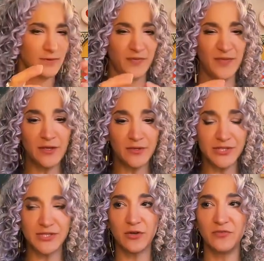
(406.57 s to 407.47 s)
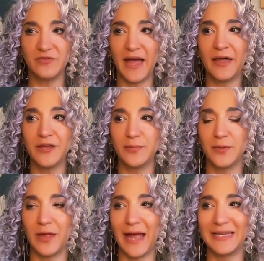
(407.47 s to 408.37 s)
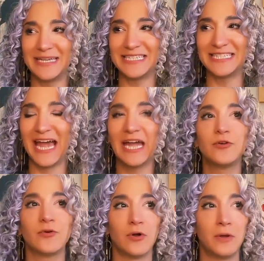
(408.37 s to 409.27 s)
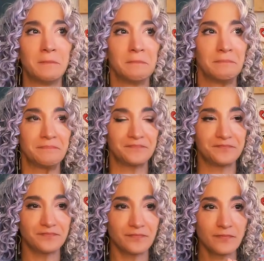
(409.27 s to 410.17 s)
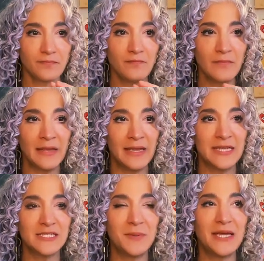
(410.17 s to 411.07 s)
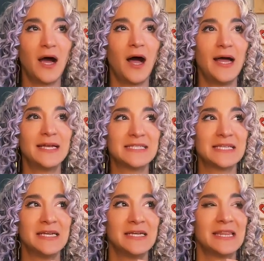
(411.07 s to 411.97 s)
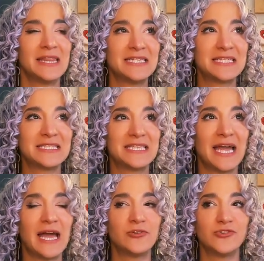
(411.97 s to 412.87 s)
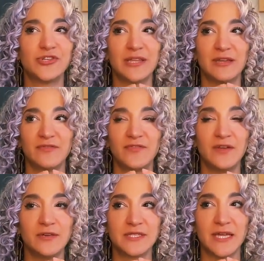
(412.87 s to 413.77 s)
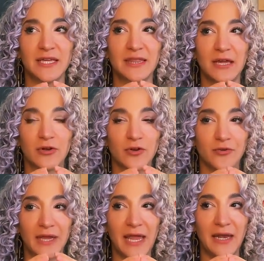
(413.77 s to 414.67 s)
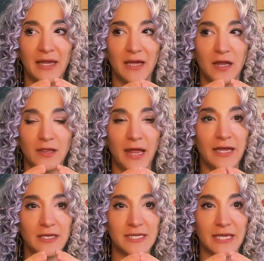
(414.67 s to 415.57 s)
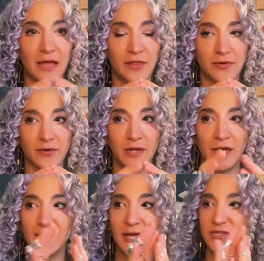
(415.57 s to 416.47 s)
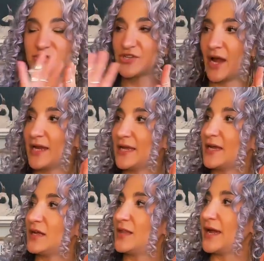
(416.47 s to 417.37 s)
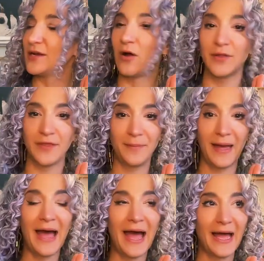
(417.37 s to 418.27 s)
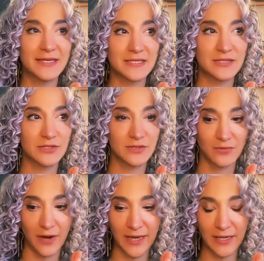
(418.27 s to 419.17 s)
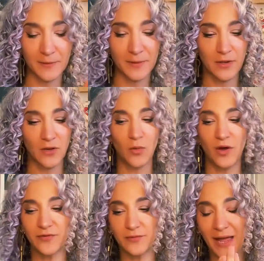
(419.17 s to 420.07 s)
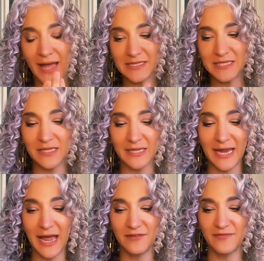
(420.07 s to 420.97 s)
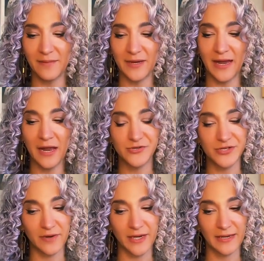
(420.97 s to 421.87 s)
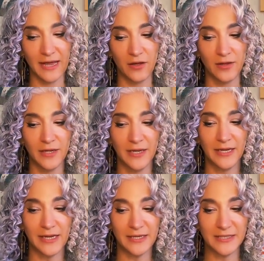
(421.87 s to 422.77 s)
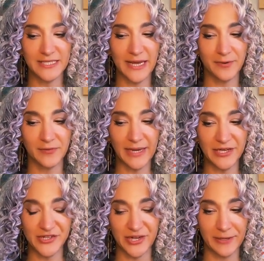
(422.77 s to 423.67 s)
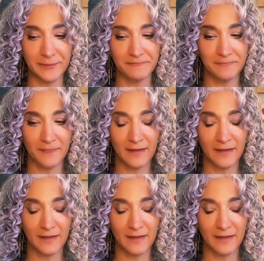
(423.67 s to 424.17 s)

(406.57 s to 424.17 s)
feels so valuable and integral is because this is the energy that feels like they are creating a light together that is shining a light on the past, right? While for masculine and feminine energy right now in separation,